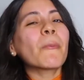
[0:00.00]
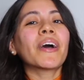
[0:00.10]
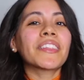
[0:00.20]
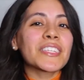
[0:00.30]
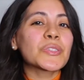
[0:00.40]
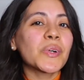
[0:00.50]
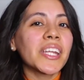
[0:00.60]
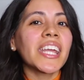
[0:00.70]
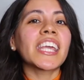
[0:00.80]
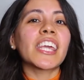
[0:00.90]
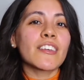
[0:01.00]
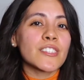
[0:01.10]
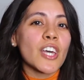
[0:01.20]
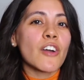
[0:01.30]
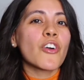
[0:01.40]
but this one
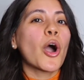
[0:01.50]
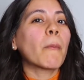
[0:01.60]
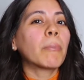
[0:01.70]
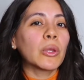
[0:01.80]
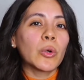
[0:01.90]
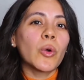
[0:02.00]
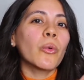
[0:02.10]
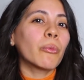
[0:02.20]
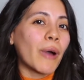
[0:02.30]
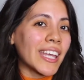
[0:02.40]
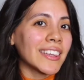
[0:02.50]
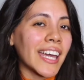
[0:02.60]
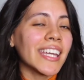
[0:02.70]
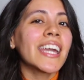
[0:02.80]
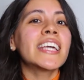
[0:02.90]
gives off a blue white
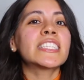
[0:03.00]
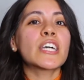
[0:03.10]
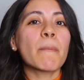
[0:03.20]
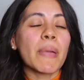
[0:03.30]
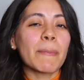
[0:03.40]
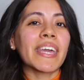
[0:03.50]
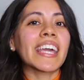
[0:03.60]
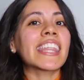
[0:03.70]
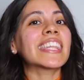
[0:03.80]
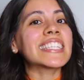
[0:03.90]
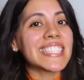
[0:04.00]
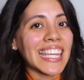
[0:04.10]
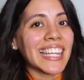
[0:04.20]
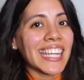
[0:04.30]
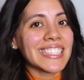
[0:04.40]
light to mimic the
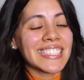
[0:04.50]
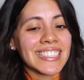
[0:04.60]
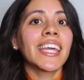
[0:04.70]
daylight.